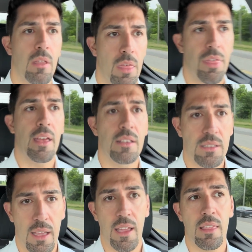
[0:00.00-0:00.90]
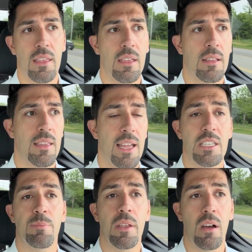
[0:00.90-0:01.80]
things like the
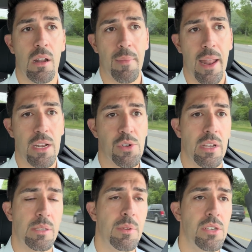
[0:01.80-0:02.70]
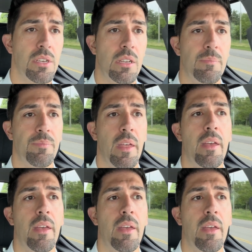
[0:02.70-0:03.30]
10-speed automatic transmission